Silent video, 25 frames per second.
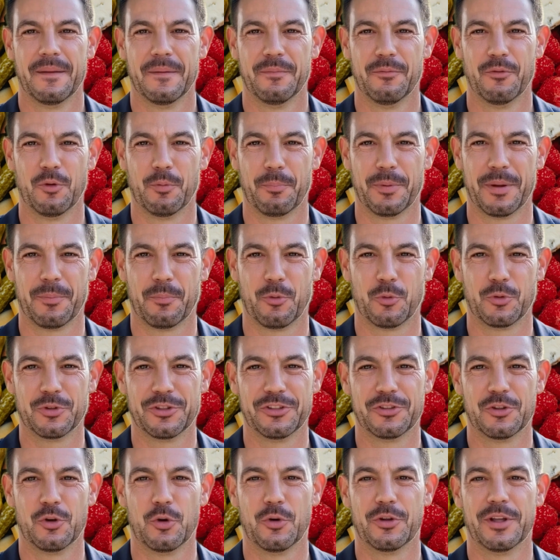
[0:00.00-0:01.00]
For people with
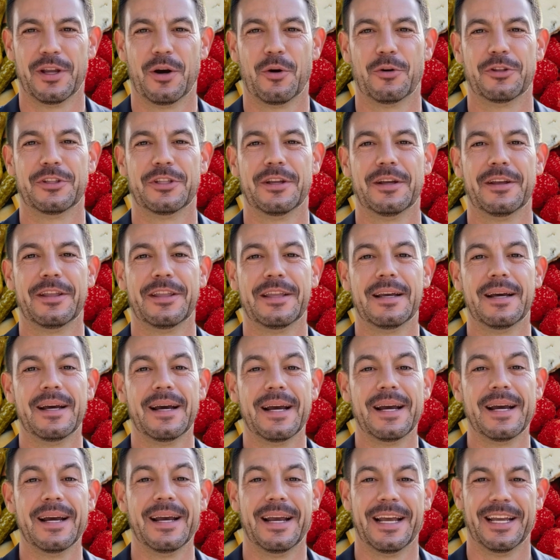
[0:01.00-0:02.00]
scoliosis,
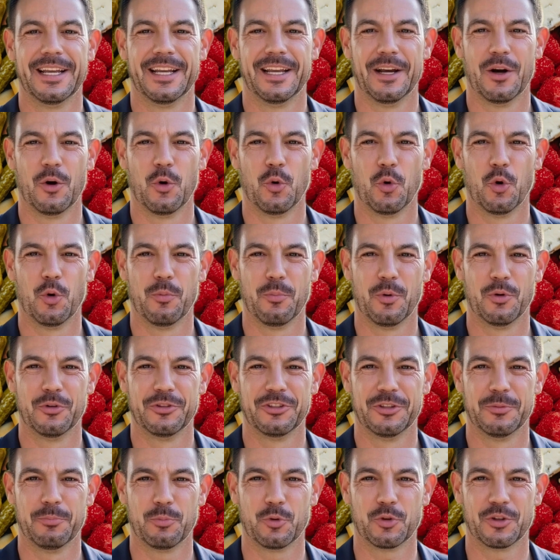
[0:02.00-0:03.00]
eating a
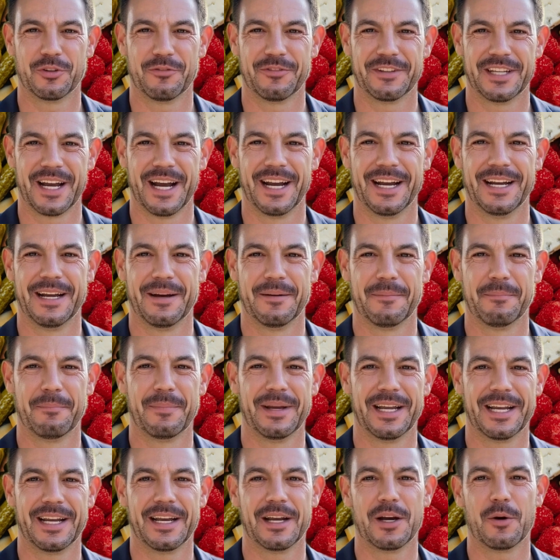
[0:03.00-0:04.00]
hormone-supportive diet
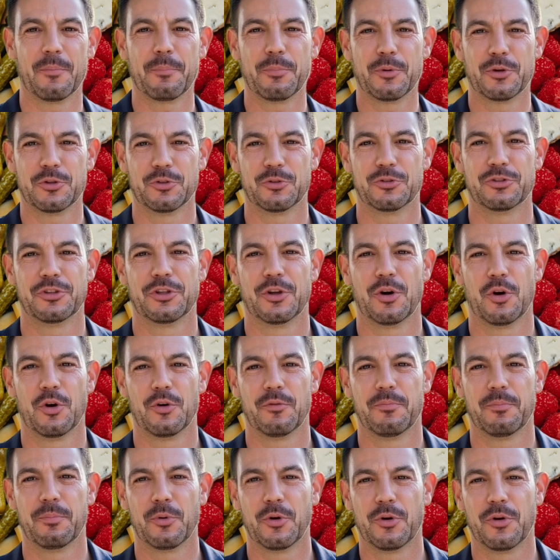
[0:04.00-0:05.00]
may help reduce
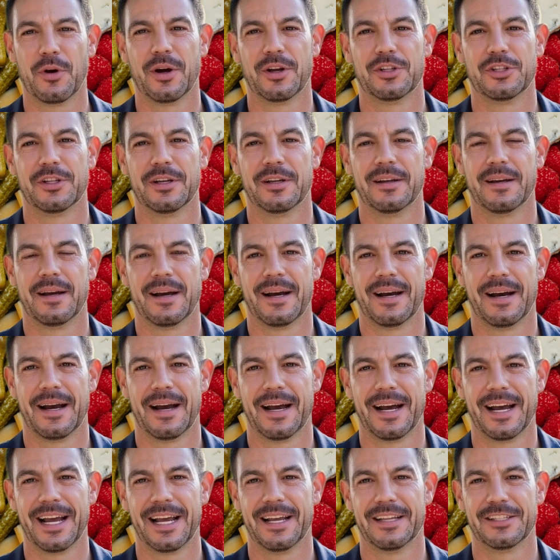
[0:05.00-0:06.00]
curve progression
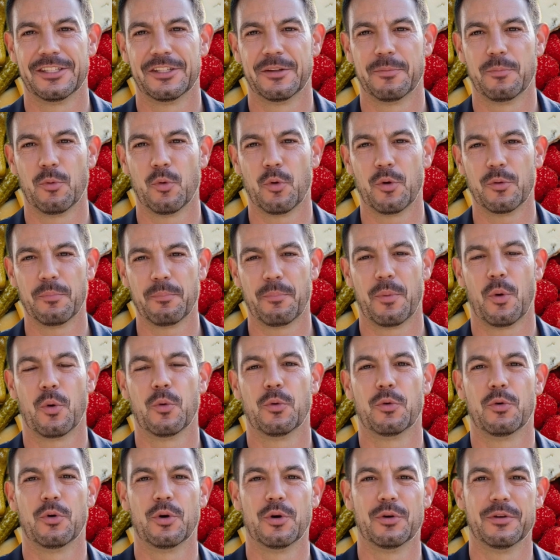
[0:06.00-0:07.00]
and support
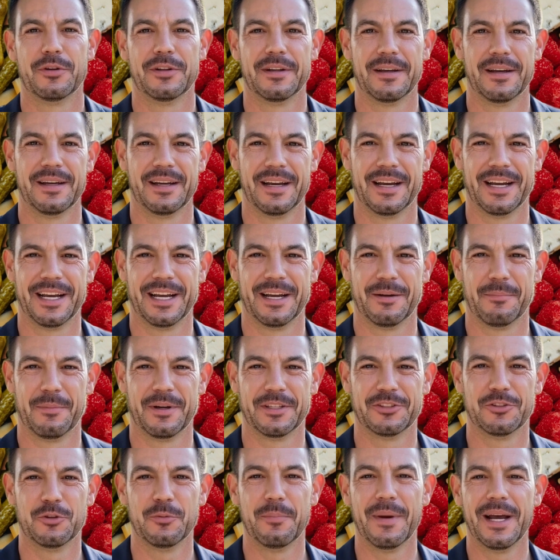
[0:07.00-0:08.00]
bone growth and
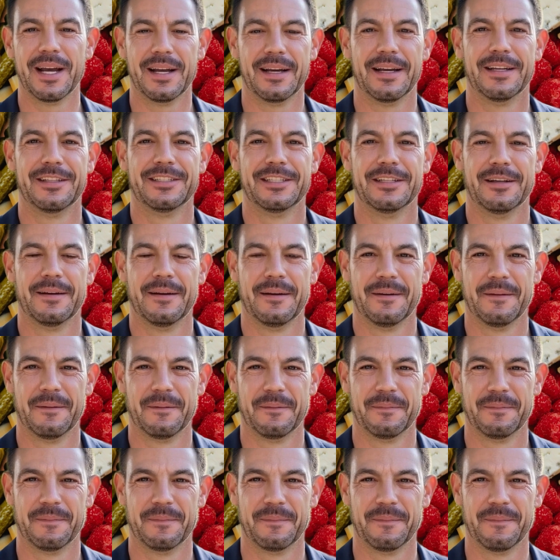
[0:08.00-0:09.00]
muscle balance.
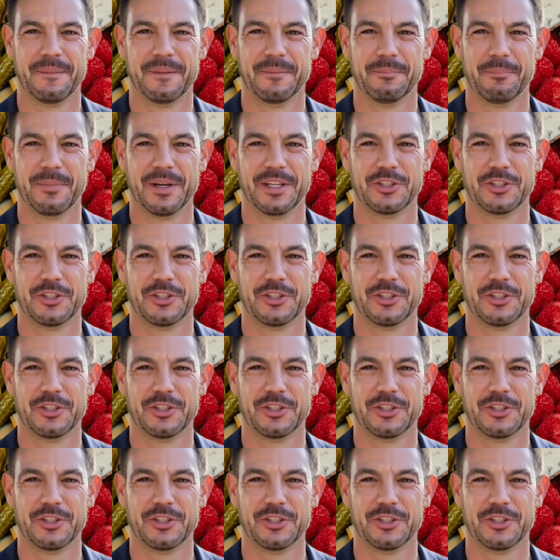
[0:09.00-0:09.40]
By